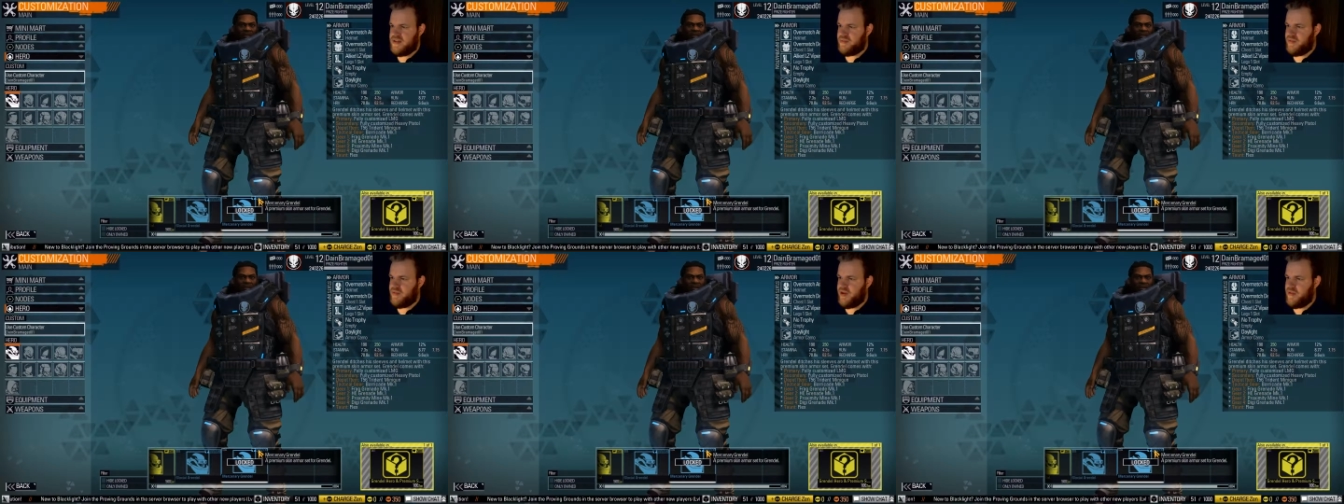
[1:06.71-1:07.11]

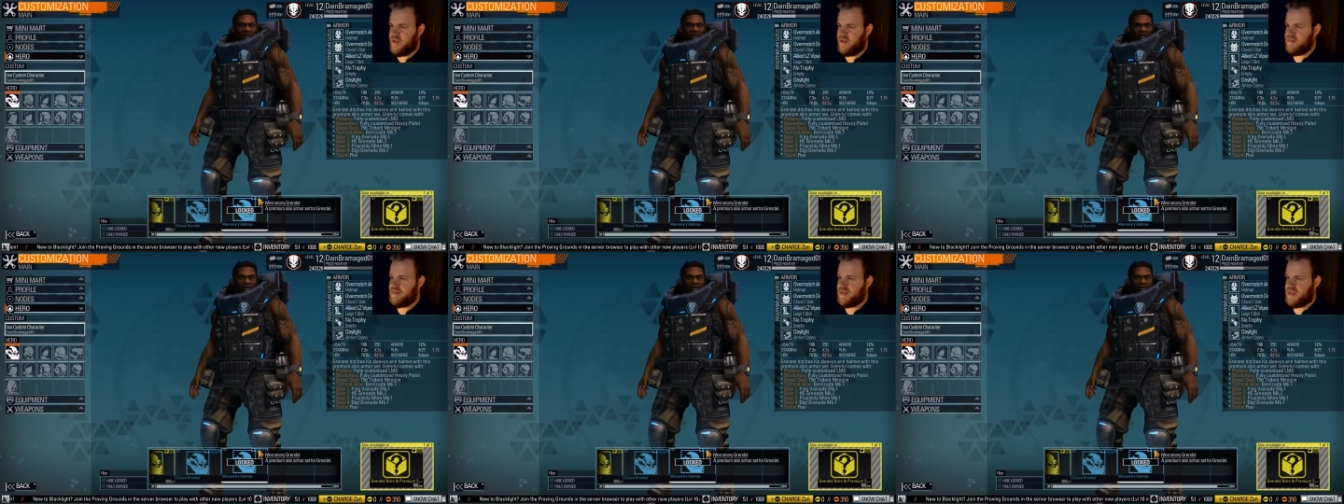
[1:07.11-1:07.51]
It's a
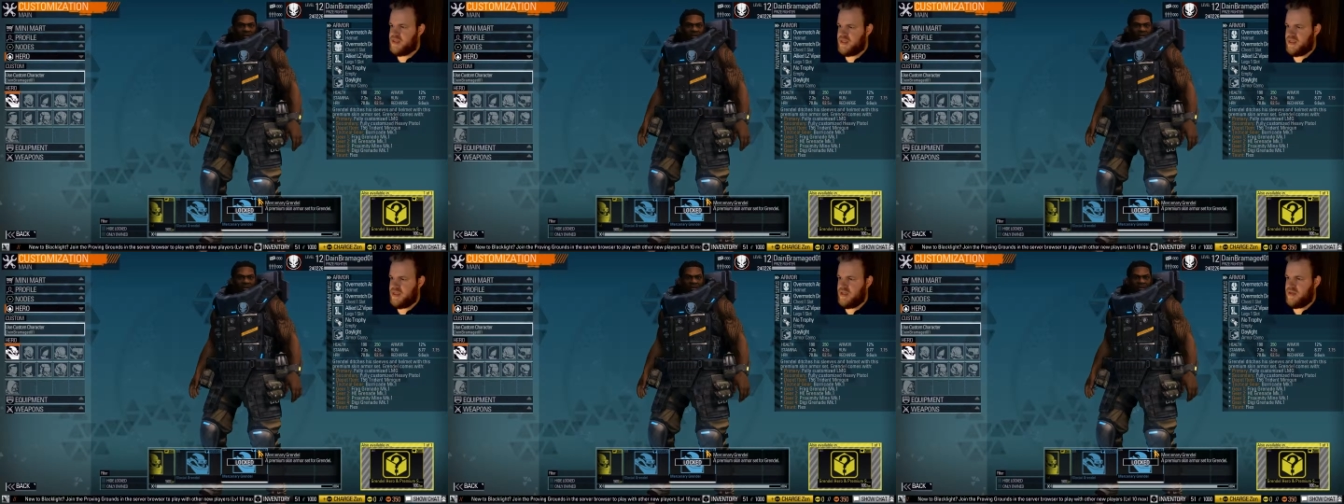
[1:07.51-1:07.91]
premium
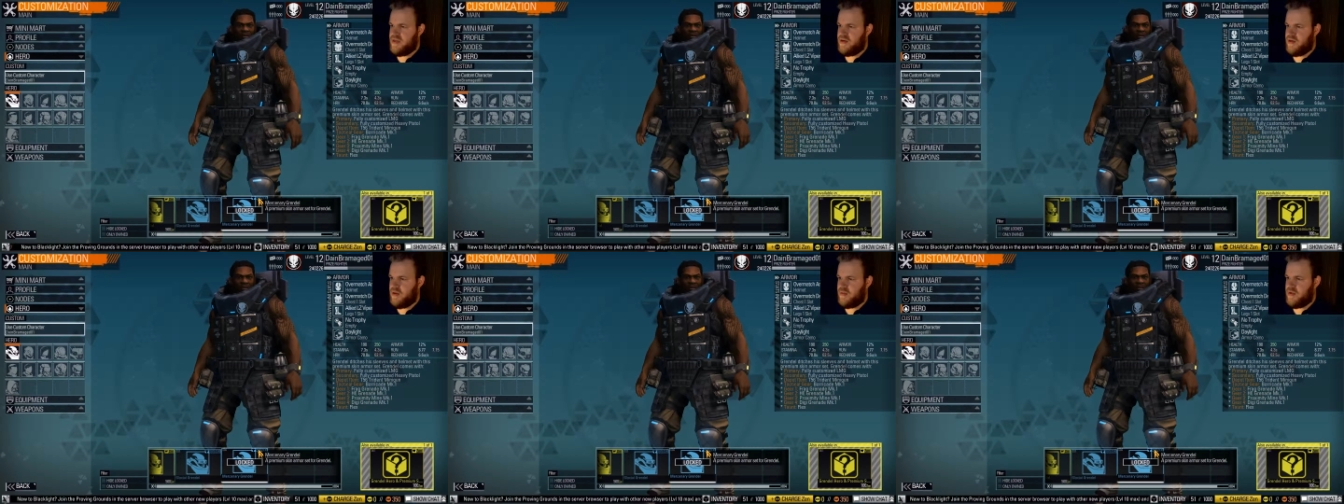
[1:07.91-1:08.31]
skin
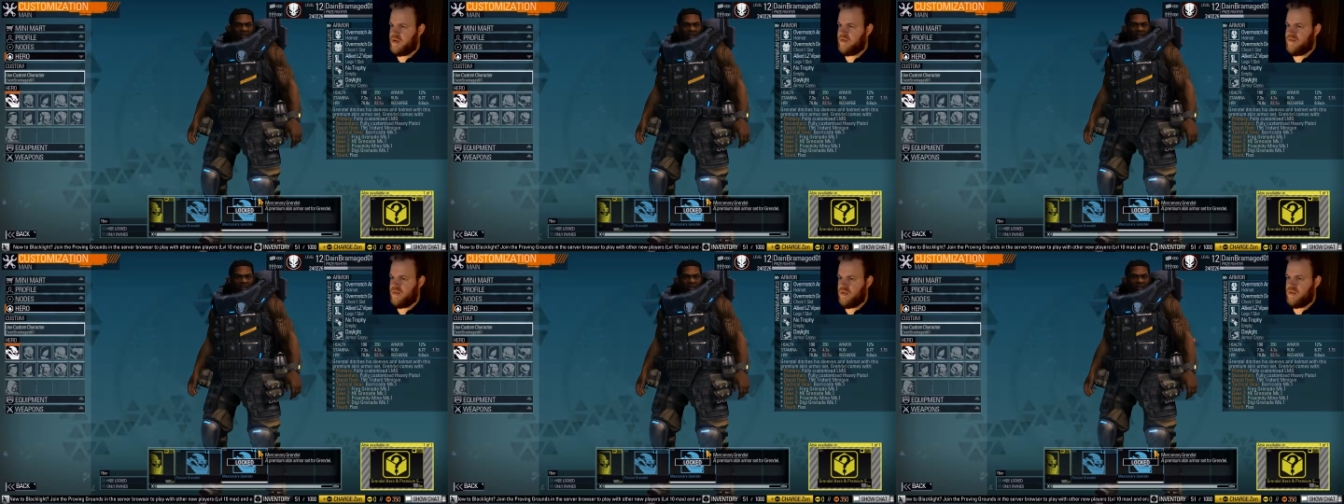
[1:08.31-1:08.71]

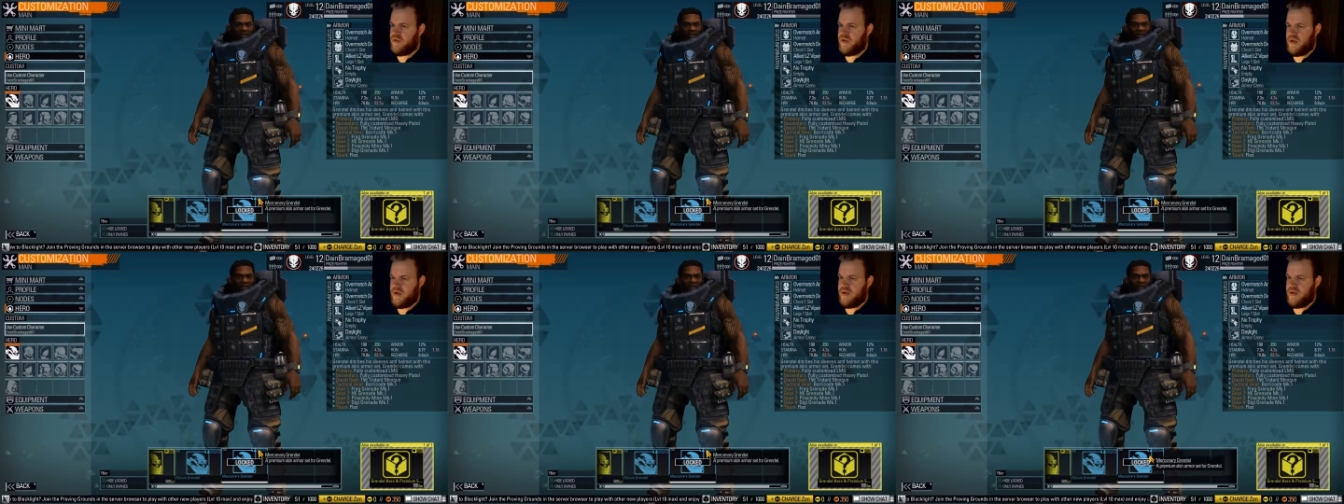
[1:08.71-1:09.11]
armor
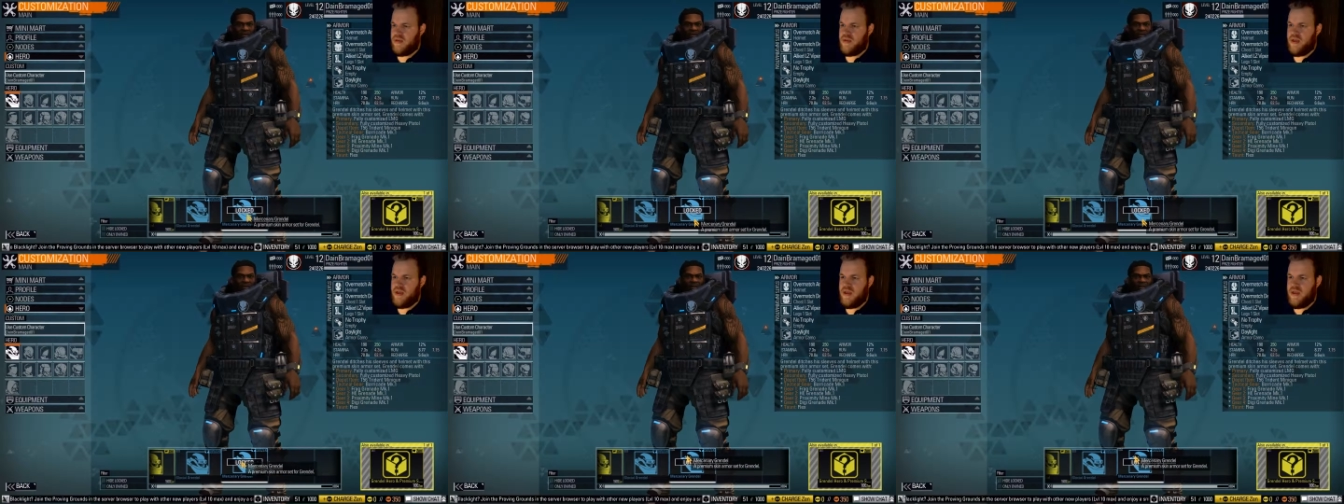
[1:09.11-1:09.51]
for Grendel.
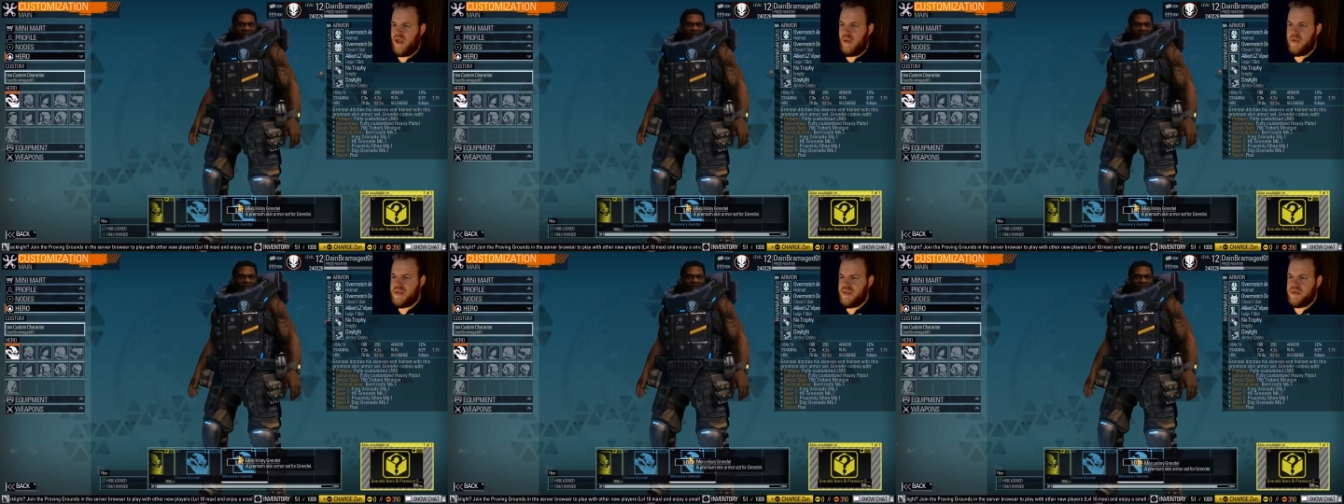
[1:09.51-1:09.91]
Okay,
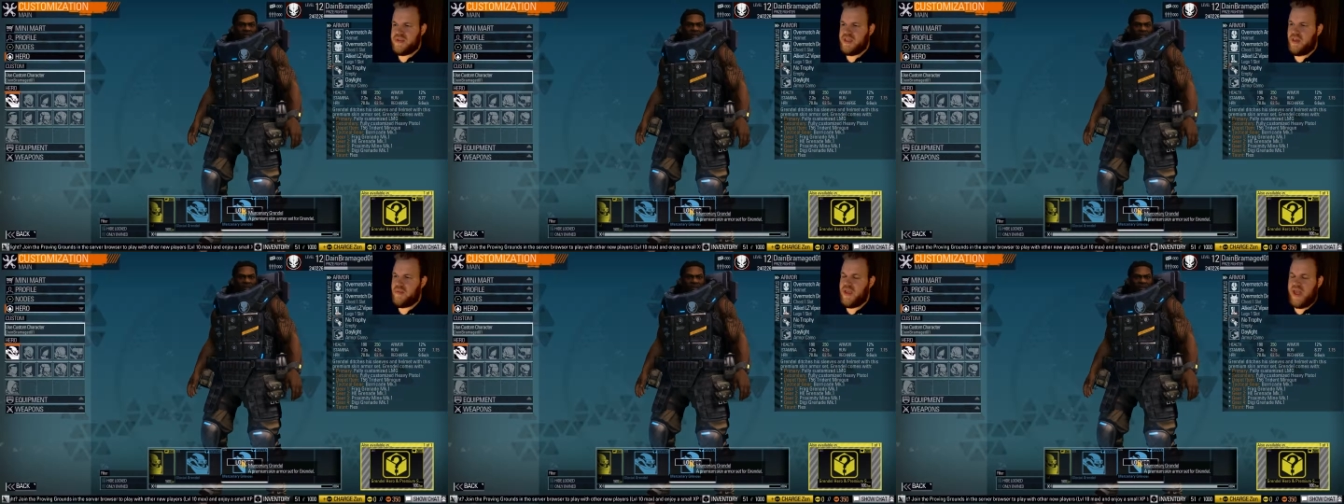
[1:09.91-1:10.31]
I wish it would
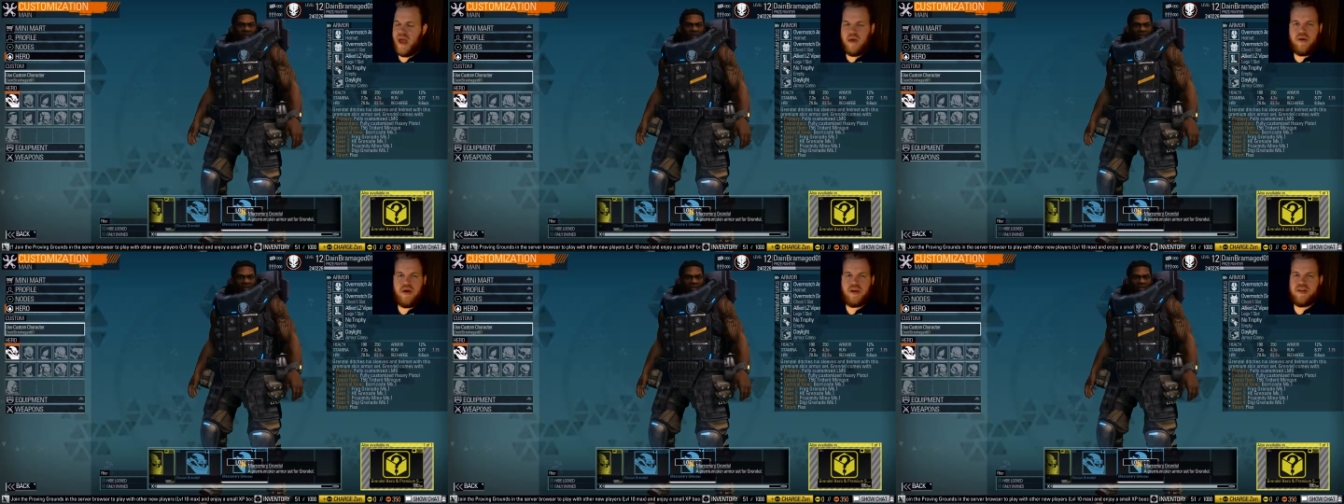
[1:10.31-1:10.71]
tell me
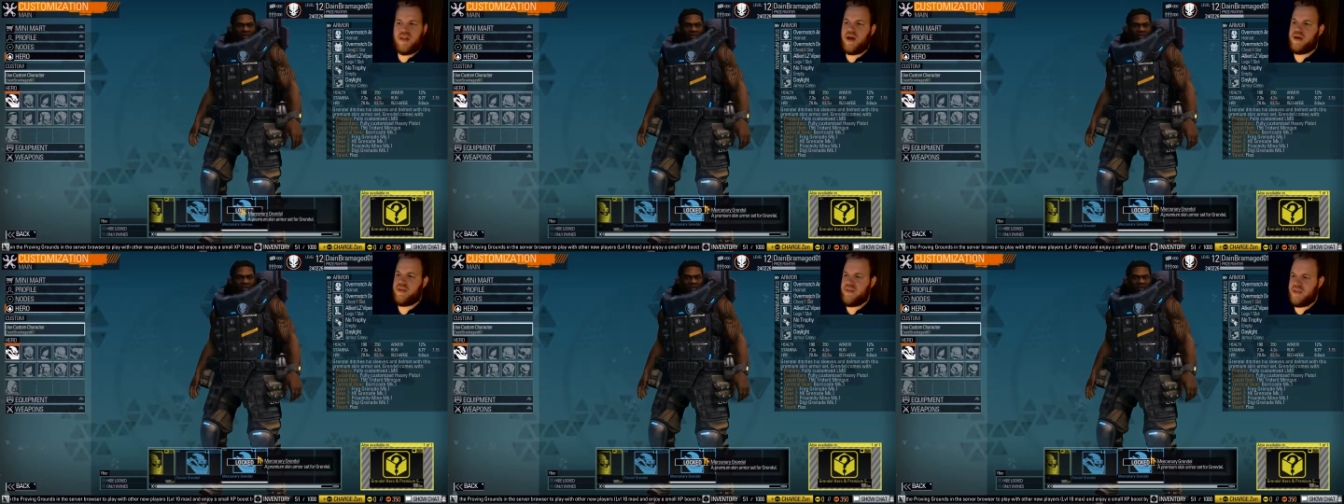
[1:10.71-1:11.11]
how to
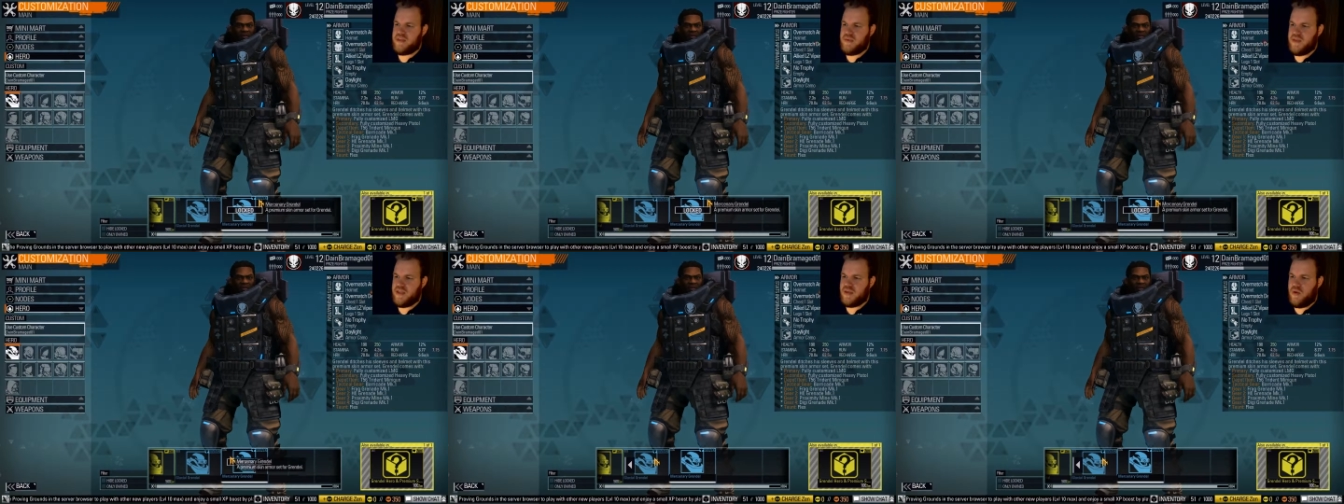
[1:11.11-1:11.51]
unlock
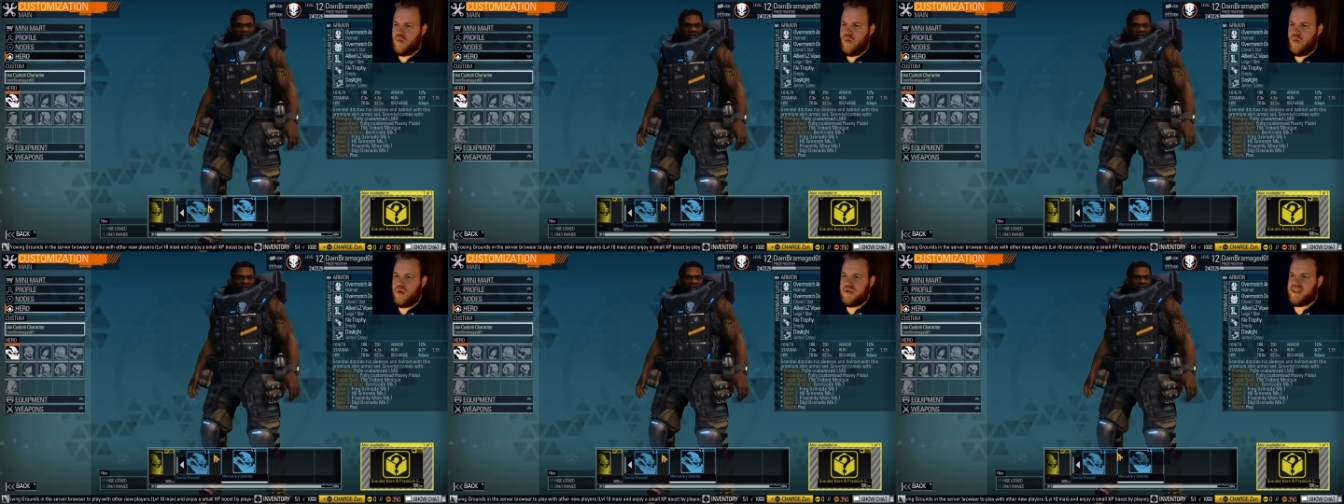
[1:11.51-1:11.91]
these, because
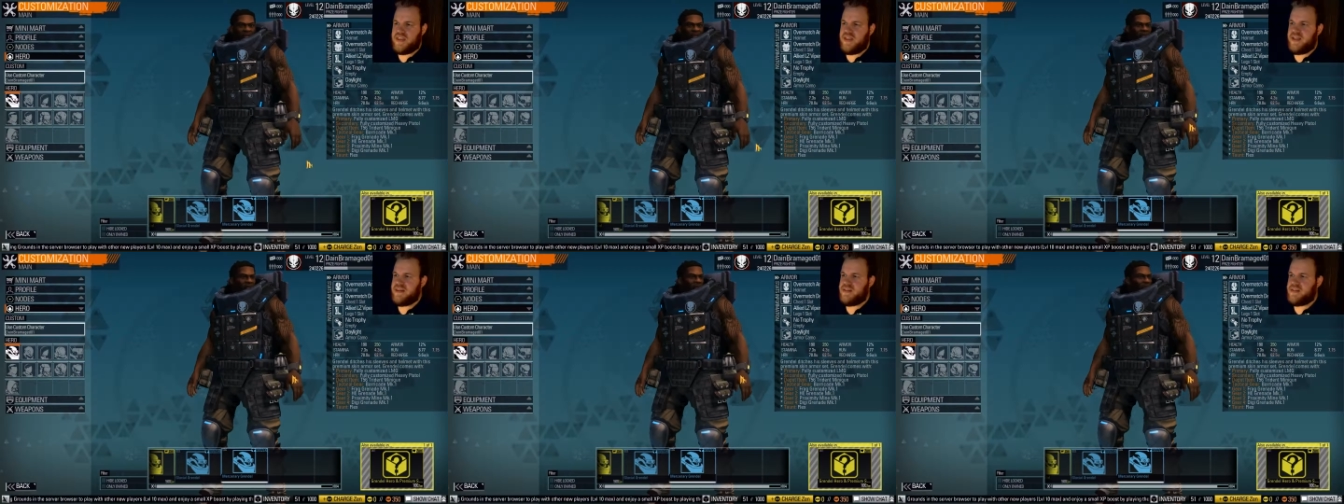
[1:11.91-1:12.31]
award
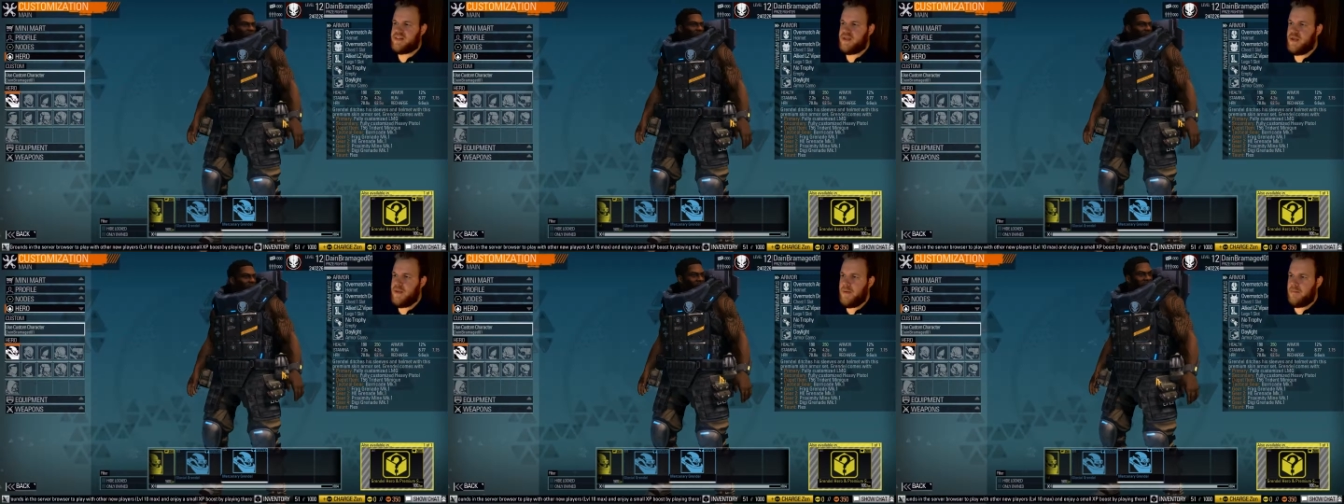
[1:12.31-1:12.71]
skins...